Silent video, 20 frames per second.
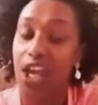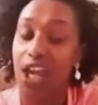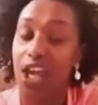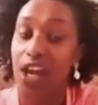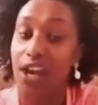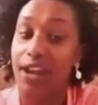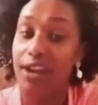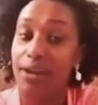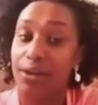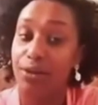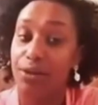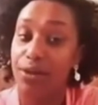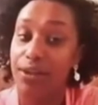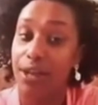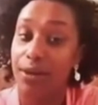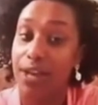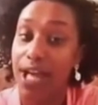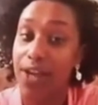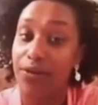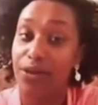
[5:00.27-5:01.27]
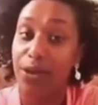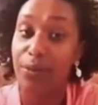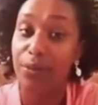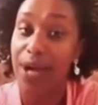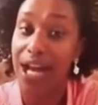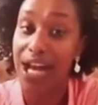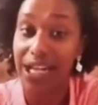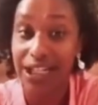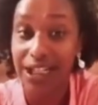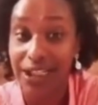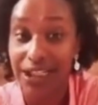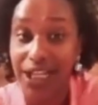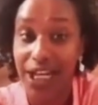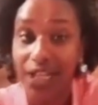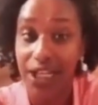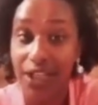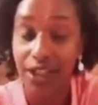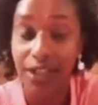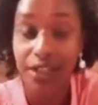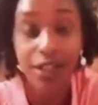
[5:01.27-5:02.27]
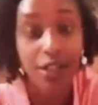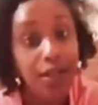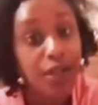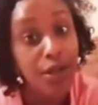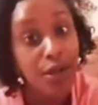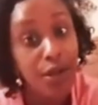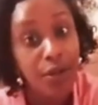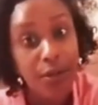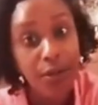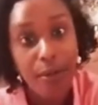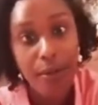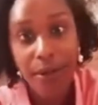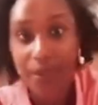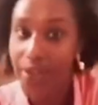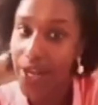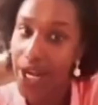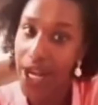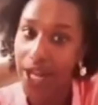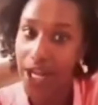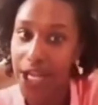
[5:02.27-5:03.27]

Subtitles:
without having a panic attack. But then I got